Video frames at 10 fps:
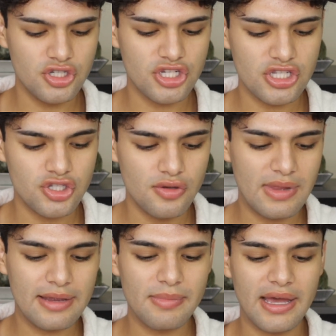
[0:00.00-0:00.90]
just so
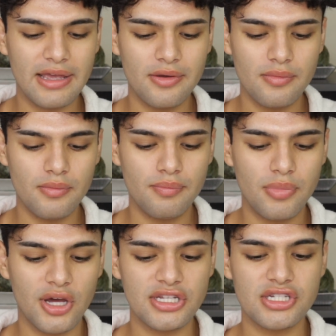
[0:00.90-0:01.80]
like my
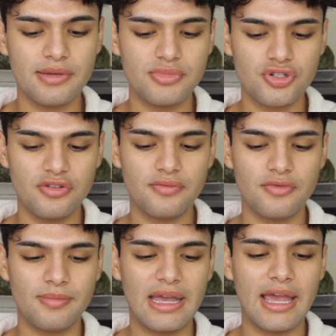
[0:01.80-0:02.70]
body temperature
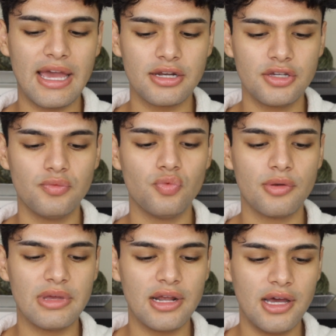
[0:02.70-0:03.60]
from my hand could
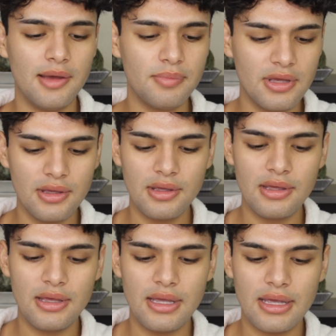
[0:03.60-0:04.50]
warm it up,
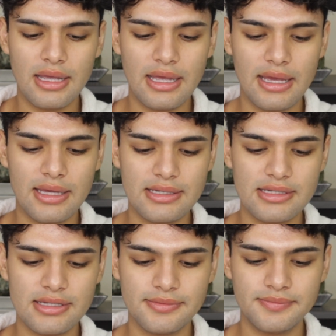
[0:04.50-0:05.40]
and